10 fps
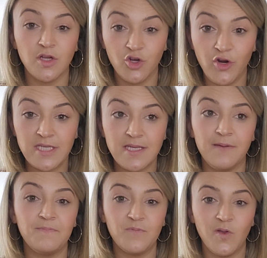
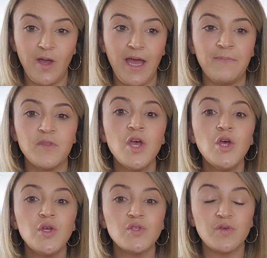Crazy, okay?
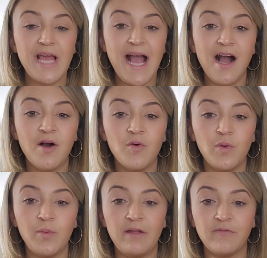So now
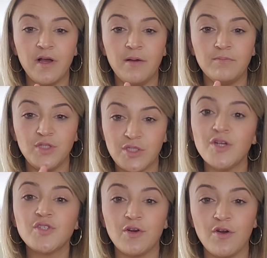we went from just
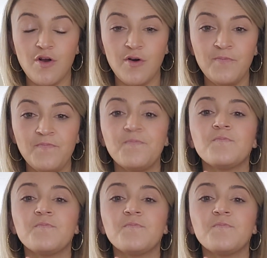our starter home.